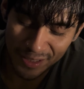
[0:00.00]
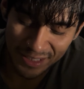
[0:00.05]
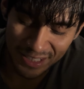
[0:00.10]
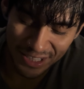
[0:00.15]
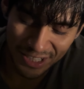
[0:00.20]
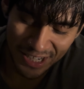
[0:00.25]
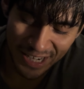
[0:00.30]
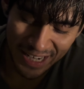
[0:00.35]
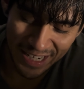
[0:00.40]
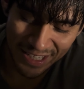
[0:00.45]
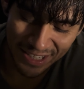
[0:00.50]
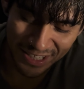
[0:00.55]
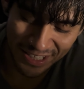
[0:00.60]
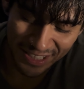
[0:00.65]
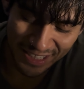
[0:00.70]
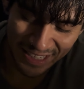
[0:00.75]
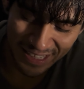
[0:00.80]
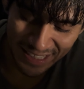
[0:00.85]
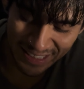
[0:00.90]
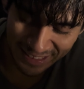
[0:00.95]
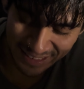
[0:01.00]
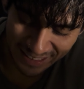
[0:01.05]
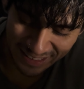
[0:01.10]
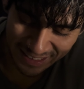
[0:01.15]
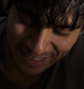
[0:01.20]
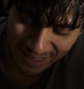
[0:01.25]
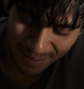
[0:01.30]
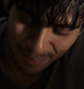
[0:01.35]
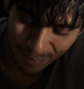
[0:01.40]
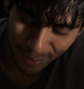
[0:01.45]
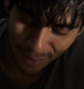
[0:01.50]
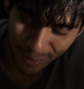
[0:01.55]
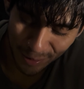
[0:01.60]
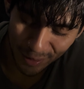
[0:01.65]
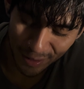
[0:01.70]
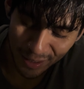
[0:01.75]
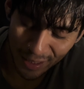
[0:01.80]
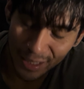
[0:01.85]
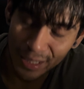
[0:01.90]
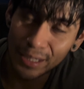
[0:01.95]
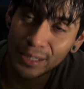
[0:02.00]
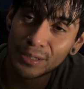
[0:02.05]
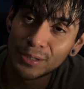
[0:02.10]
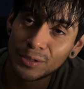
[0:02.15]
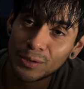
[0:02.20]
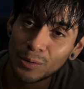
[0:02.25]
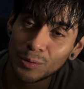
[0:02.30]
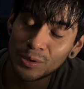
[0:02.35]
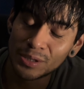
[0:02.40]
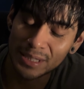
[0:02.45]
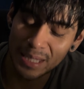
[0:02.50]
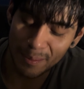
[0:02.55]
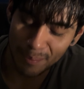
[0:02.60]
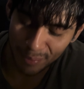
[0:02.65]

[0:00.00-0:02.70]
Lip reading: to change. It is a simple 2-step